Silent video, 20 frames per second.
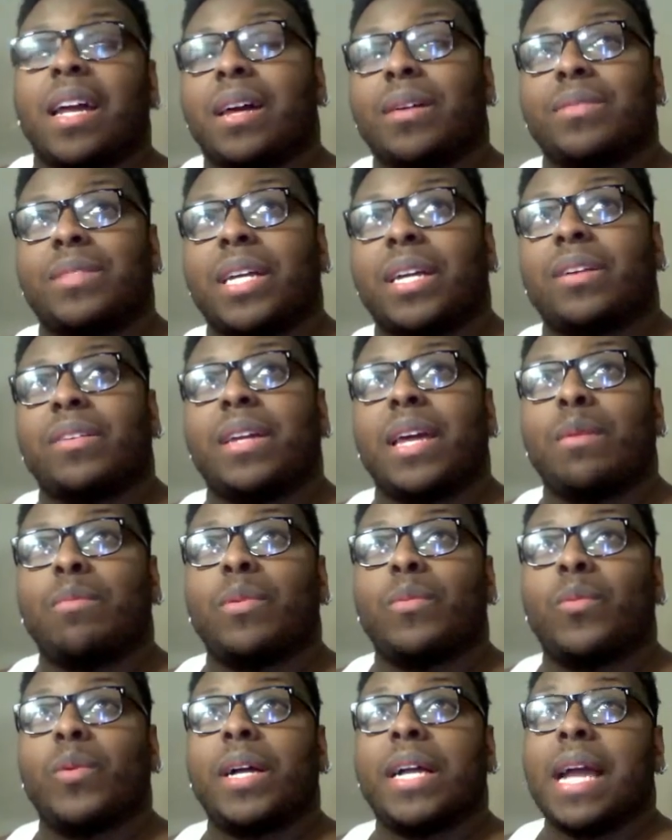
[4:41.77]
I was like, okay,
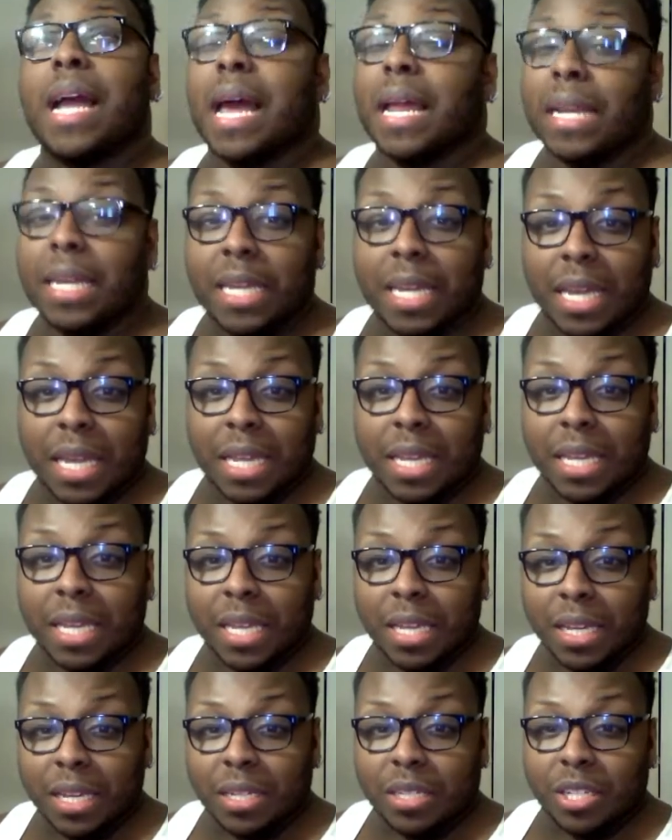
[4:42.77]
but what kind of kick
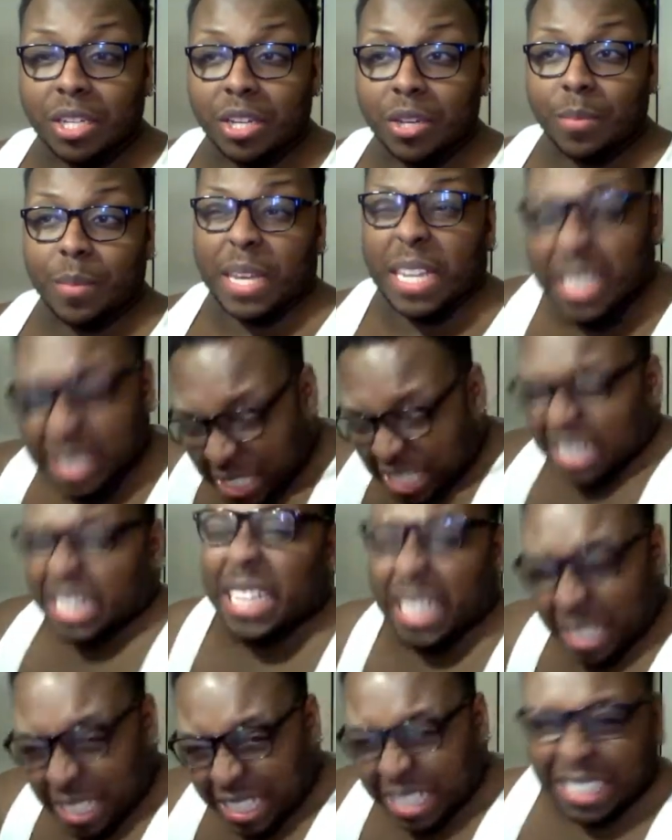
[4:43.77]
it? Do you mean
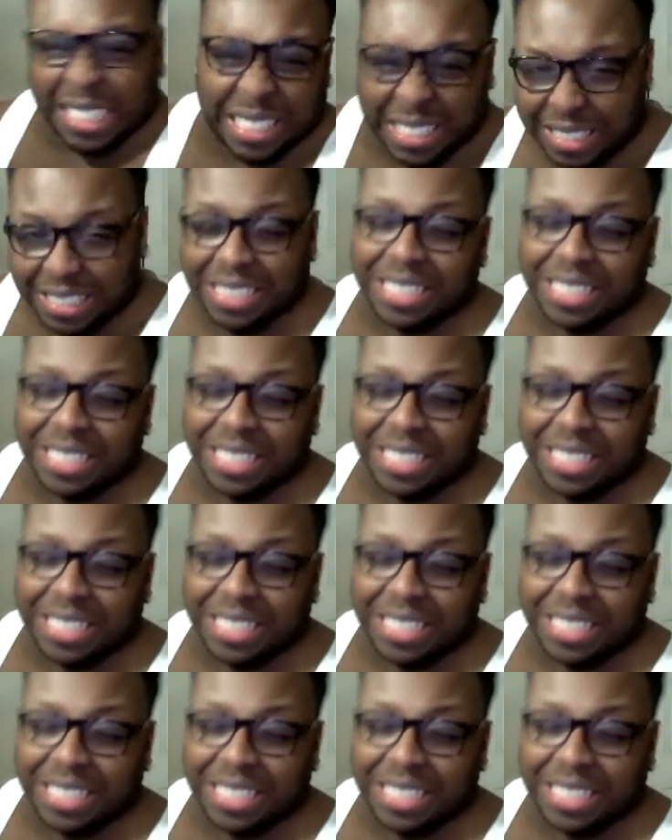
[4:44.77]
kick it?